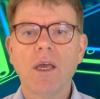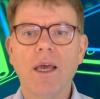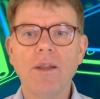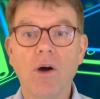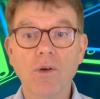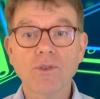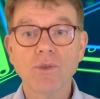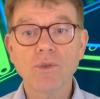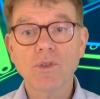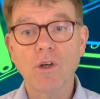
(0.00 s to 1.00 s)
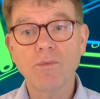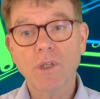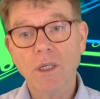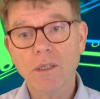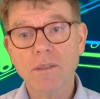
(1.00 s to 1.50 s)
and also some
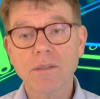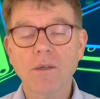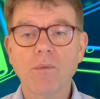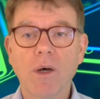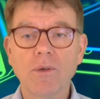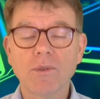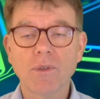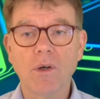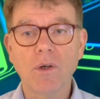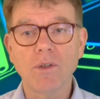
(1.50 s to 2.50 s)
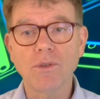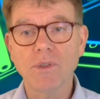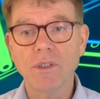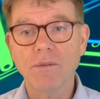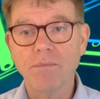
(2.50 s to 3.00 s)
tricks about
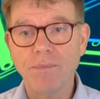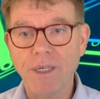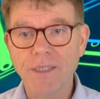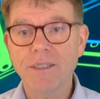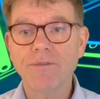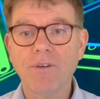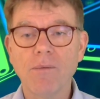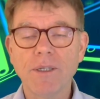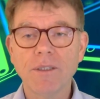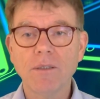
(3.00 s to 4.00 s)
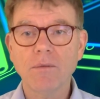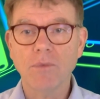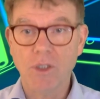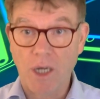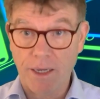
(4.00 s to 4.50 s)
using basic formatting,
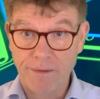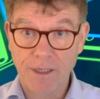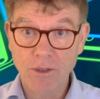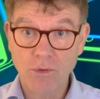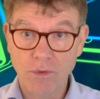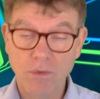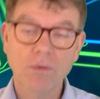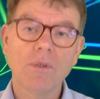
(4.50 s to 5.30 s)
which I advise to do